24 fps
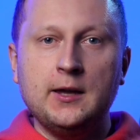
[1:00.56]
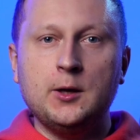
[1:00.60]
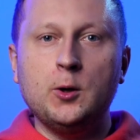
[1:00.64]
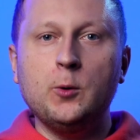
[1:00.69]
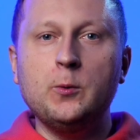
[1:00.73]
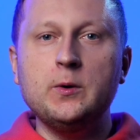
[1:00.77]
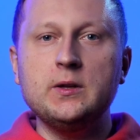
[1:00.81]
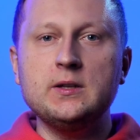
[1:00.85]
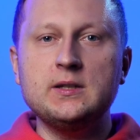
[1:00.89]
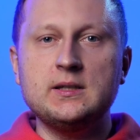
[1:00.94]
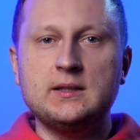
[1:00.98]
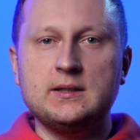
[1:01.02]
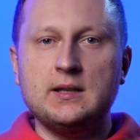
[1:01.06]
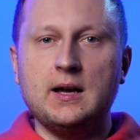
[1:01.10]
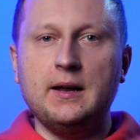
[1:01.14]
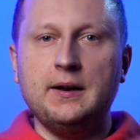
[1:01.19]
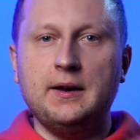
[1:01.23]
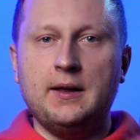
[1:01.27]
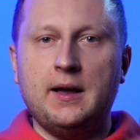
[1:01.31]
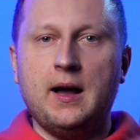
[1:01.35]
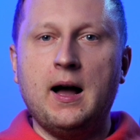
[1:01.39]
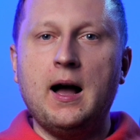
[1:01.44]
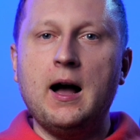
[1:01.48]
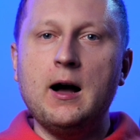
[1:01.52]
You will
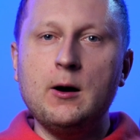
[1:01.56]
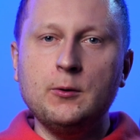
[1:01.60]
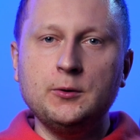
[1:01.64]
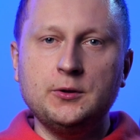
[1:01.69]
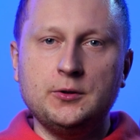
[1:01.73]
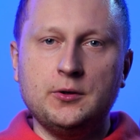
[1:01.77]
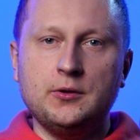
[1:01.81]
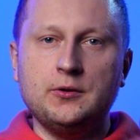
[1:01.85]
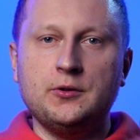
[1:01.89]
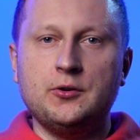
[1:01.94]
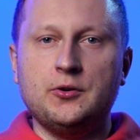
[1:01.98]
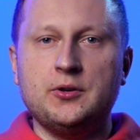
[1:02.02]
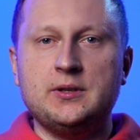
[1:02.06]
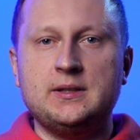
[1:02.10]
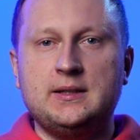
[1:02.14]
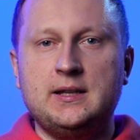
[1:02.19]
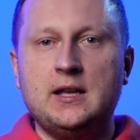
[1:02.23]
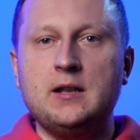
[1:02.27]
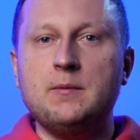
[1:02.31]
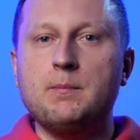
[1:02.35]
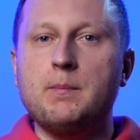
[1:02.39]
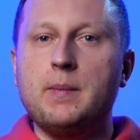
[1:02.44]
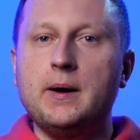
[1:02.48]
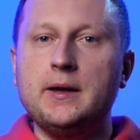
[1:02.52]
study how to
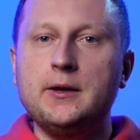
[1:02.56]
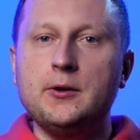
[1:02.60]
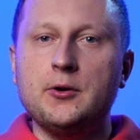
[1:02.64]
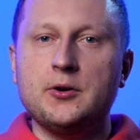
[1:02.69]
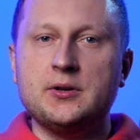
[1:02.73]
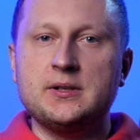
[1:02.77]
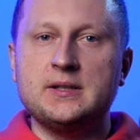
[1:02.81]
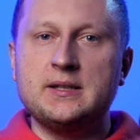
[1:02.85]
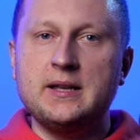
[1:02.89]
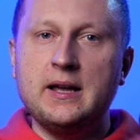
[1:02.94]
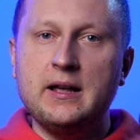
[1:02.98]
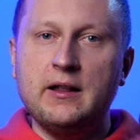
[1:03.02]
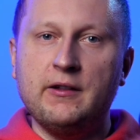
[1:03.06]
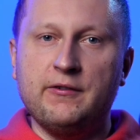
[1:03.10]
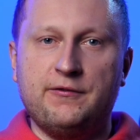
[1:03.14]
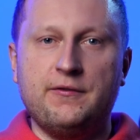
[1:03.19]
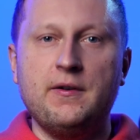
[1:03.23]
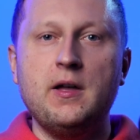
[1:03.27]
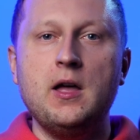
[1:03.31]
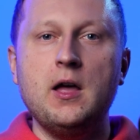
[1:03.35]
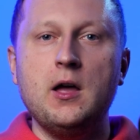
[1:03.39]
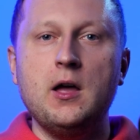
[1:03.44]
understand by yourself